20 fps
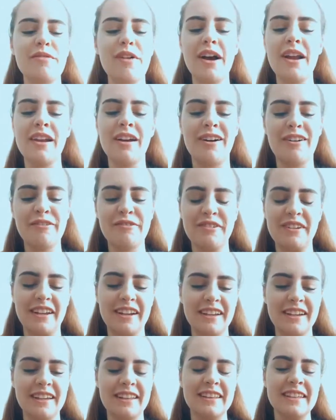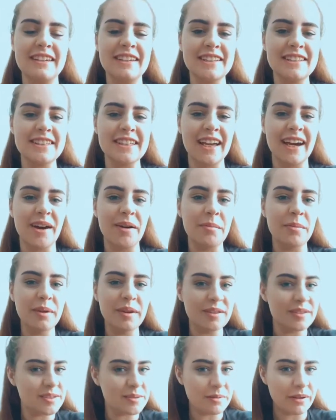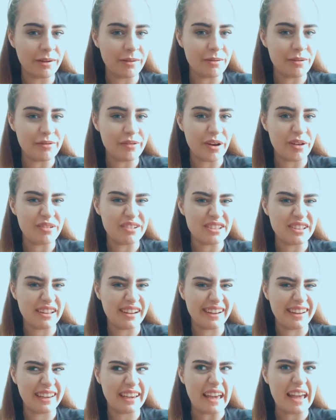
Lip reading: I laugh when I look at these now, because to begin with I was like,